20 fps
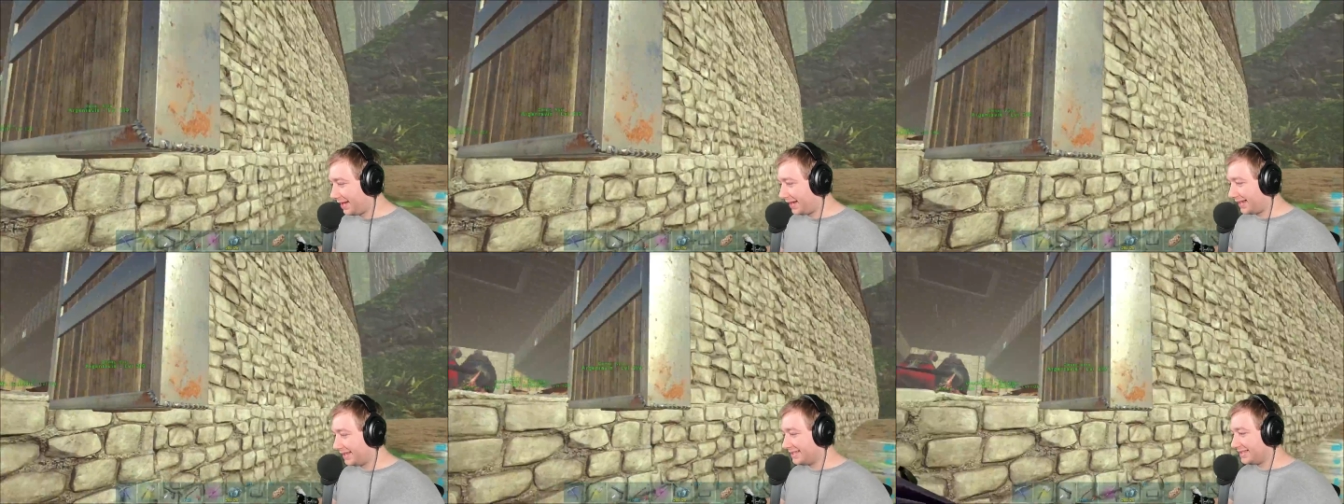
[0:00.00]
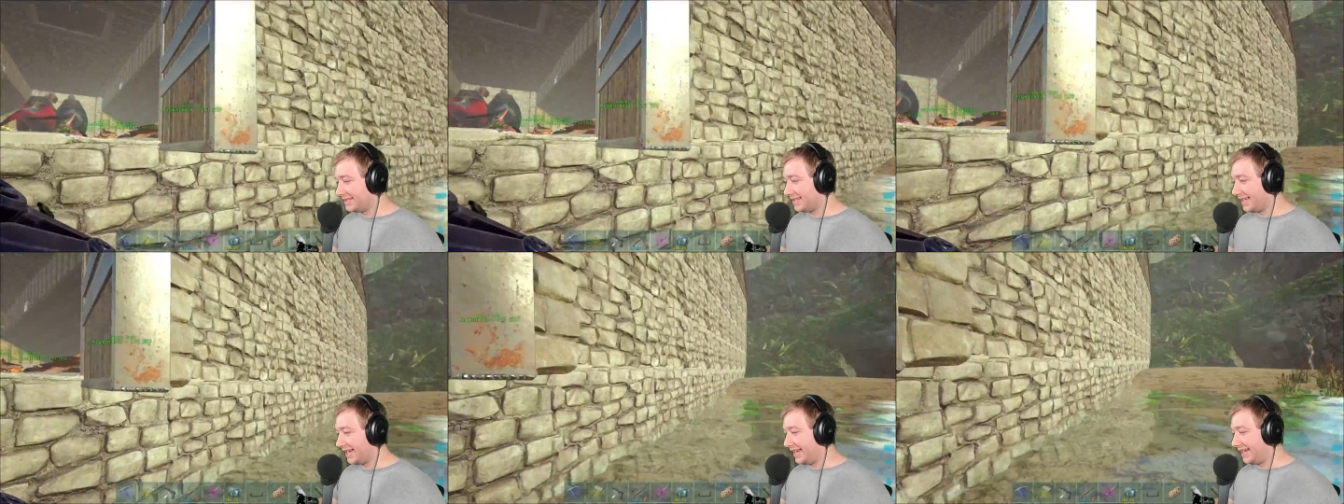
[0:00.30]
back
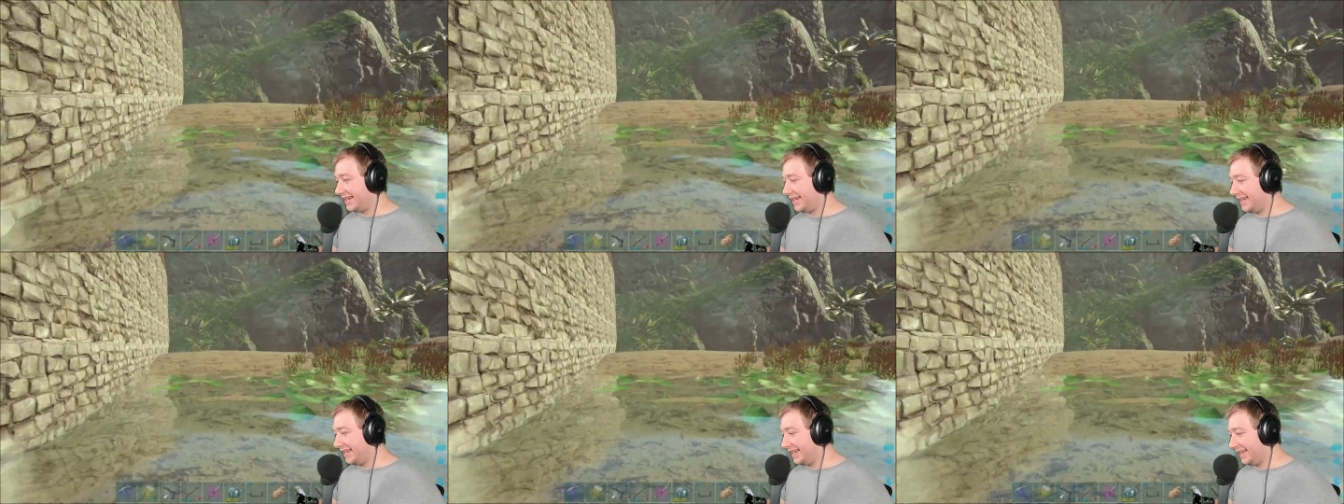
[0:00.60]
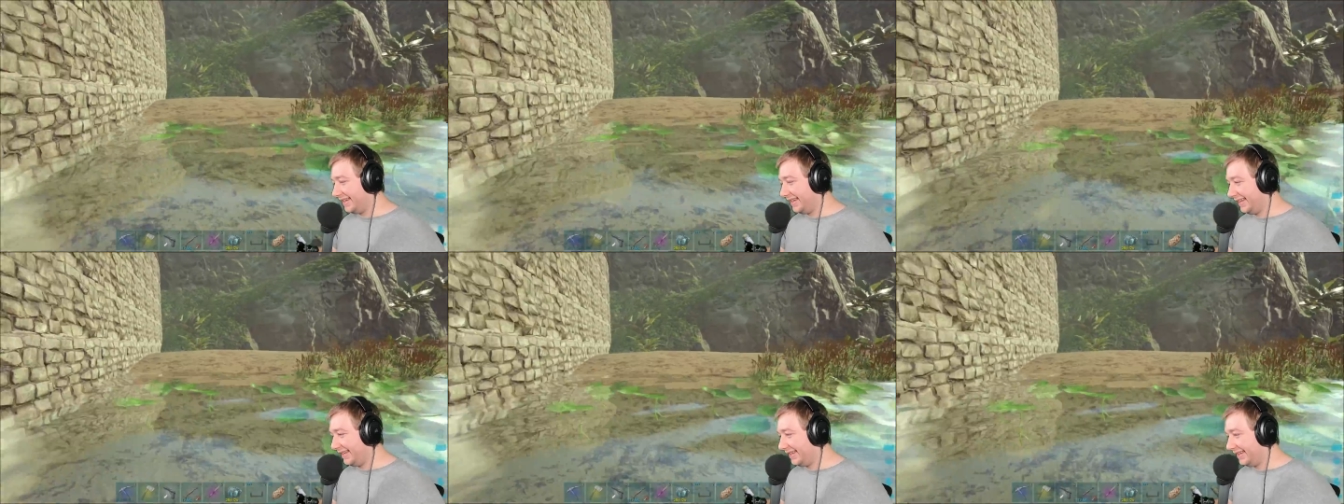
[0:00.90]
inside.
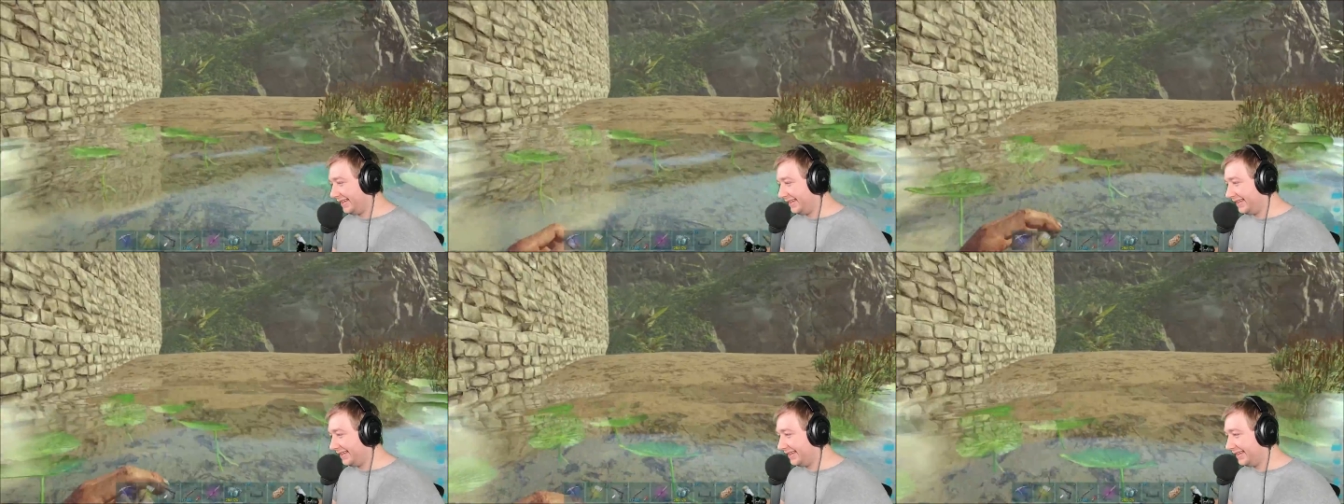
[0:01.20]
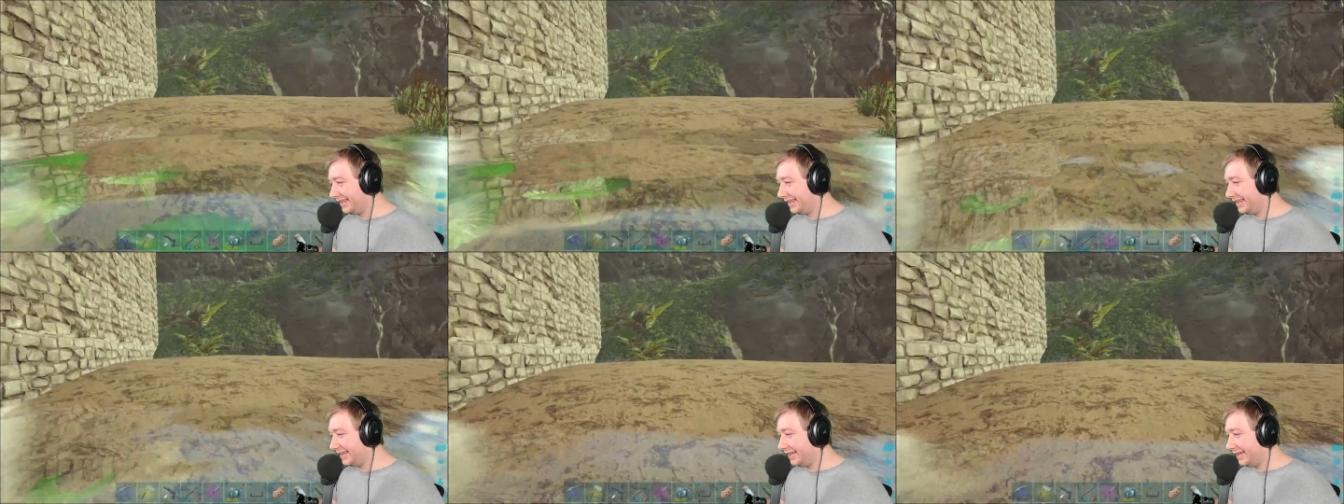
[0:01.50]

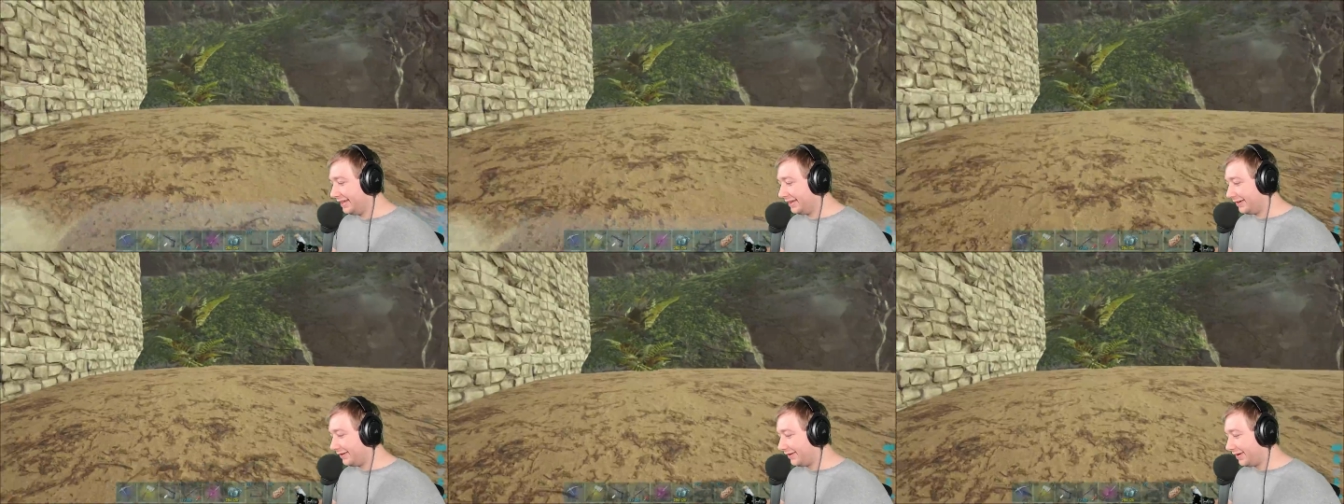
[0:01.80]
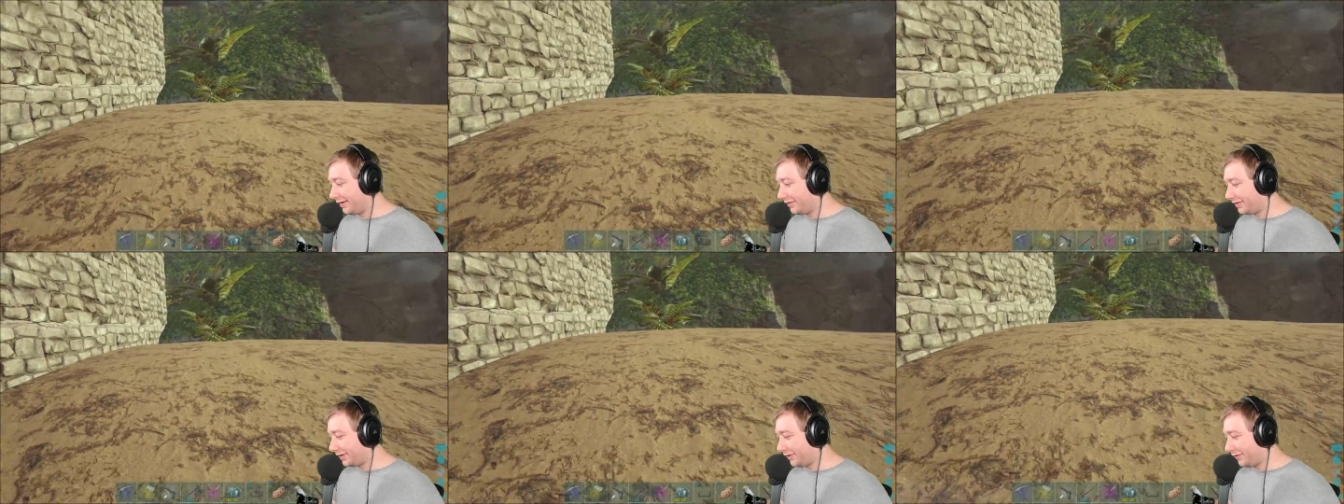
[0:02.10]
Do
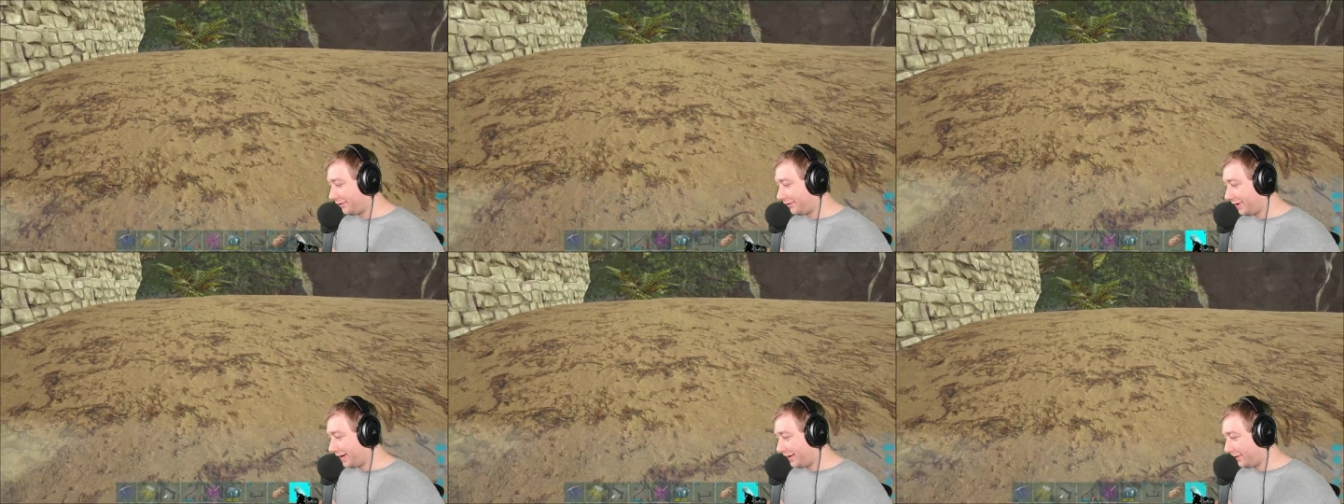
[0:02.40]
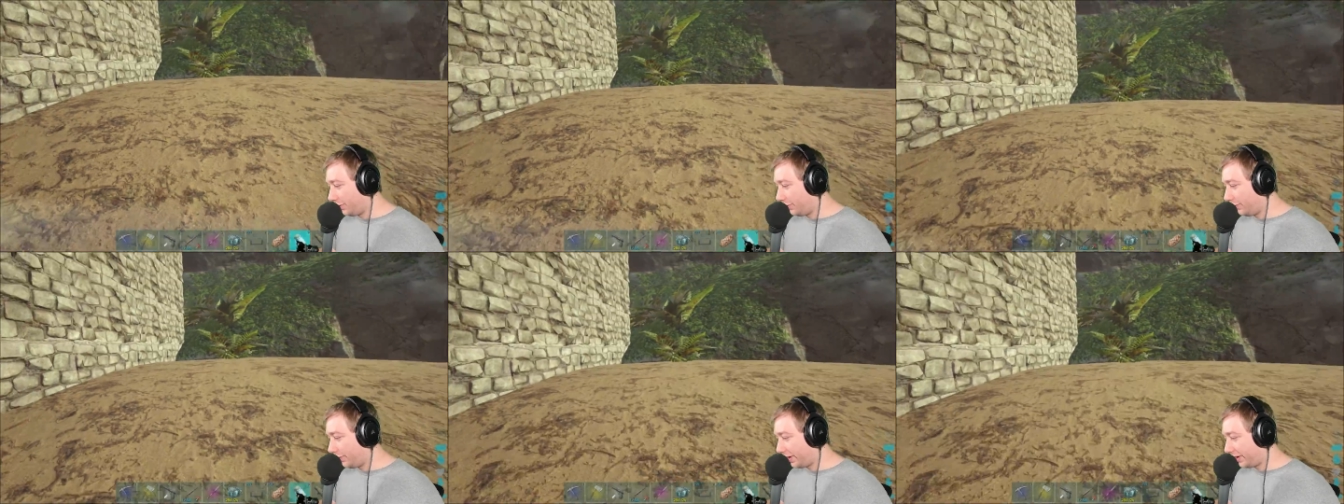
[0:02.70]
I have to go
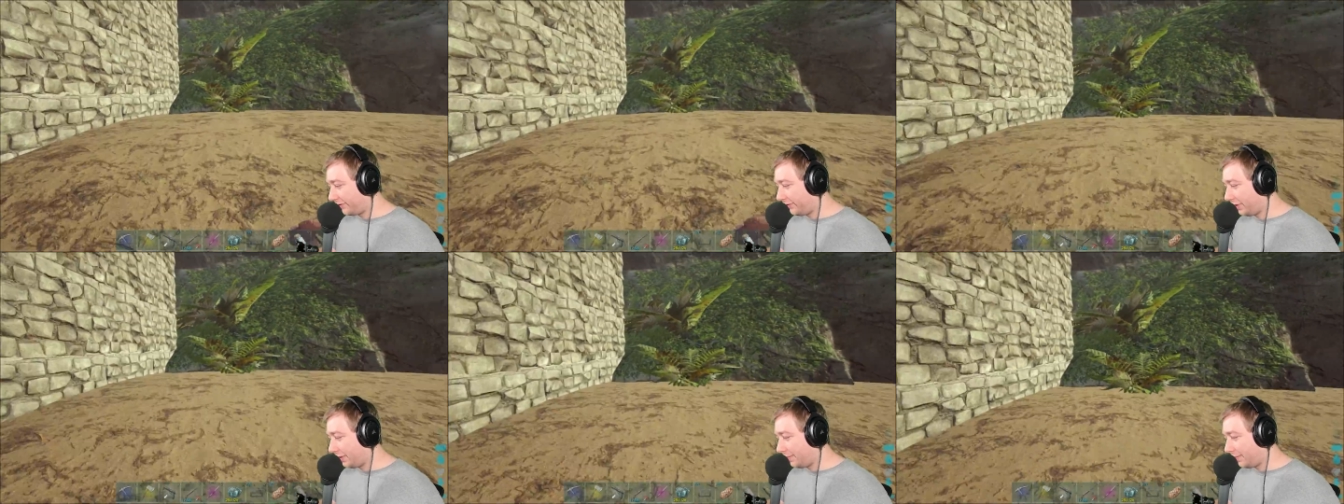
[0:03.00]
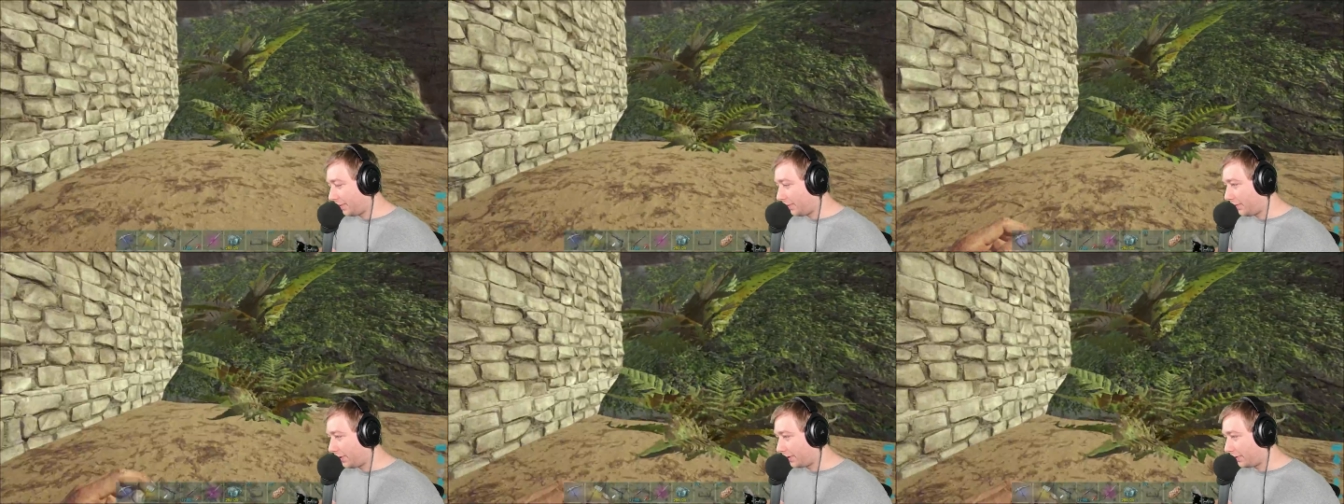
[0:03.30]
around? Ooh, I can fill
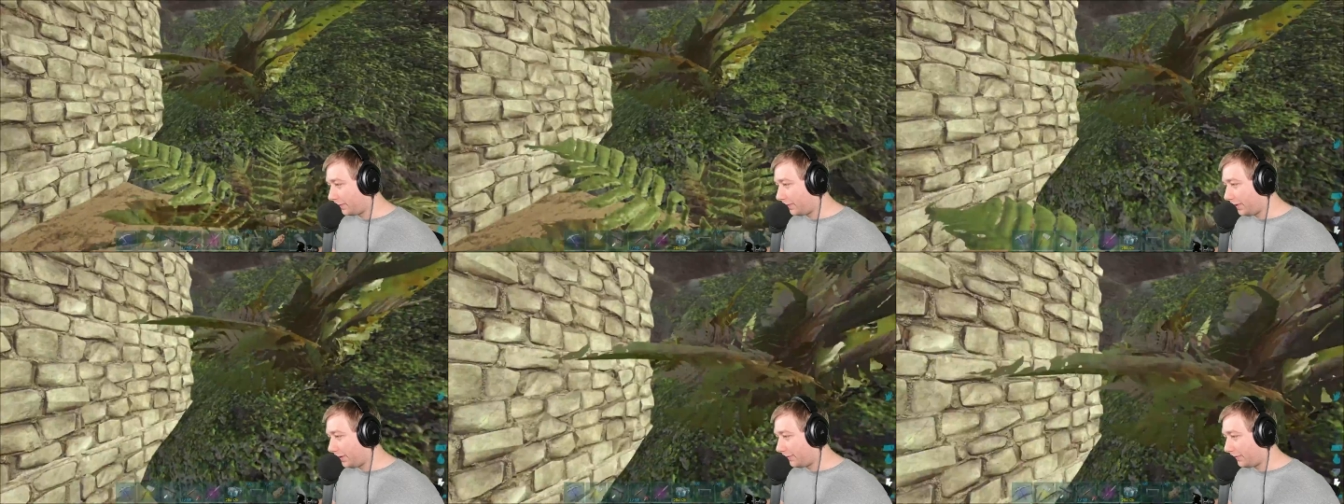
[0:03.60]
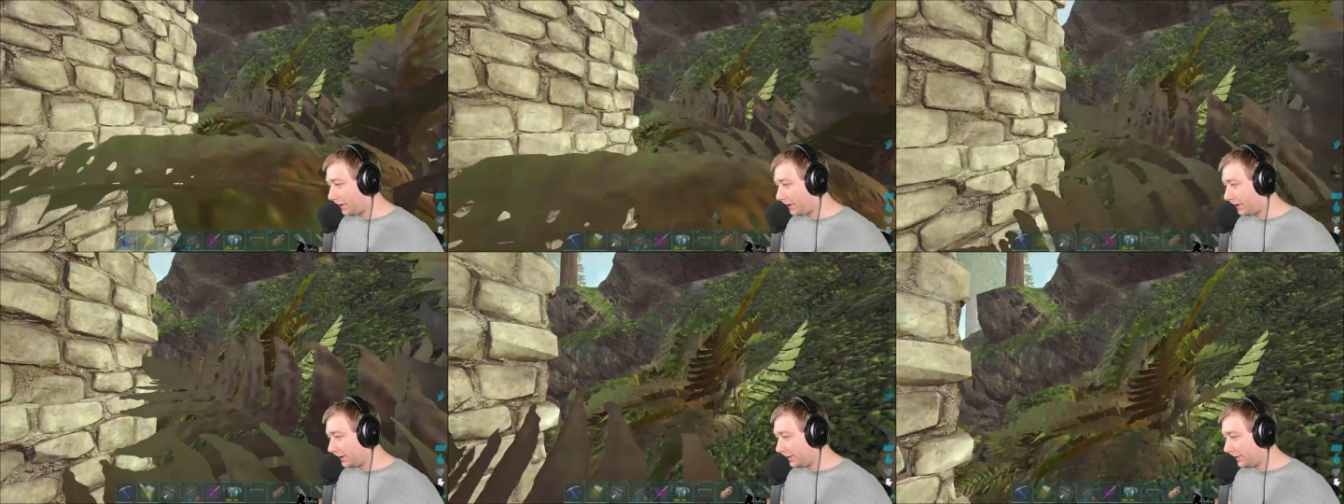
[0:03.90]
up my water while
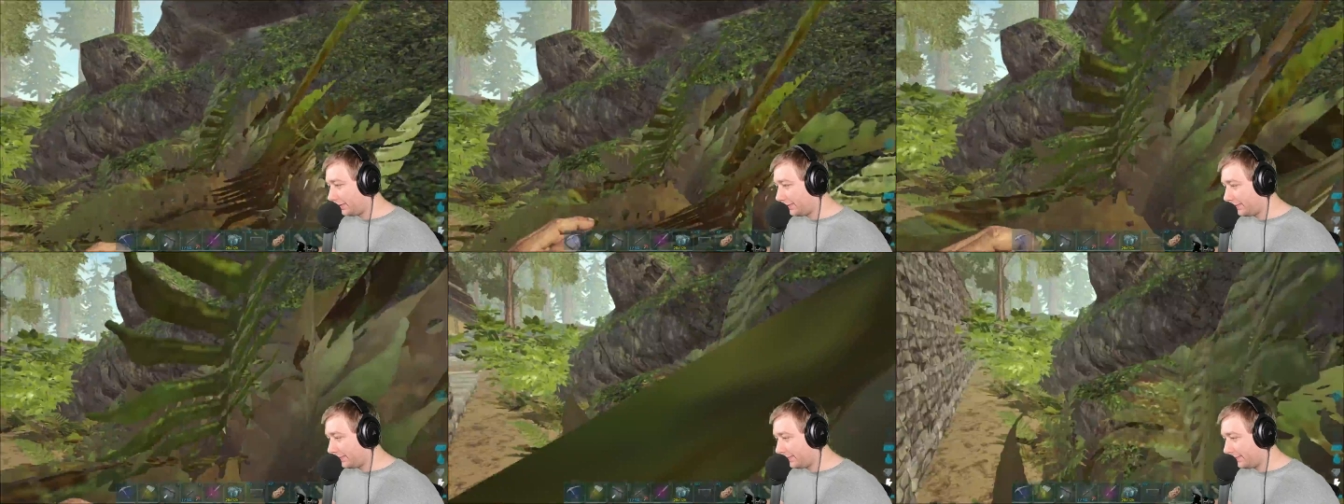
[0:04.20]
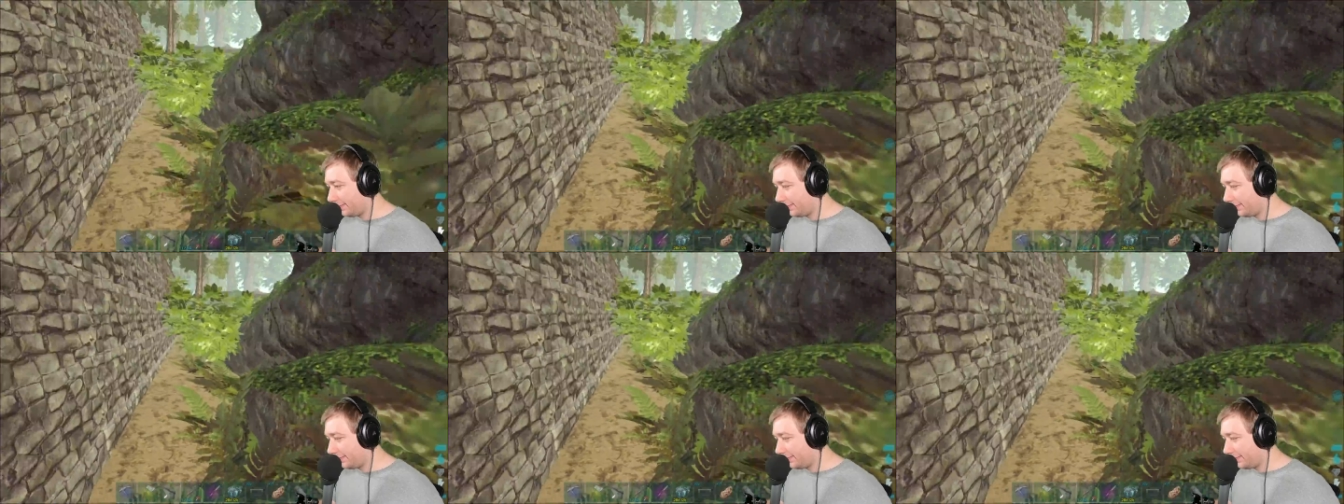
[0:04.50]
I'm right here.